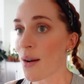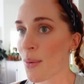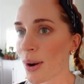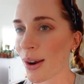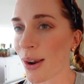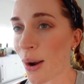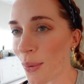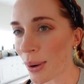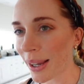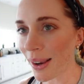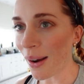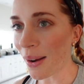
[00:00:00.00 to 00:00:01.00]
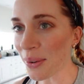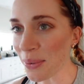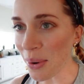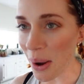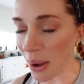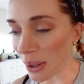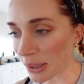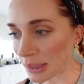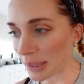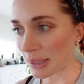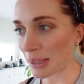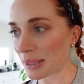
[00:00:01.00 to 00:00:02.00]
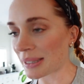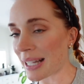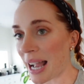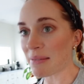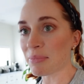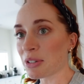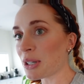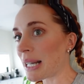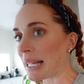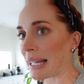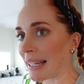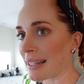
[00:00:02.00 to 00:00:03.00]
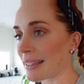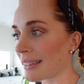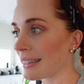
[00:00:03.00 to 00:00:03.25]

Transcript: We're going on a walk. I'm ready.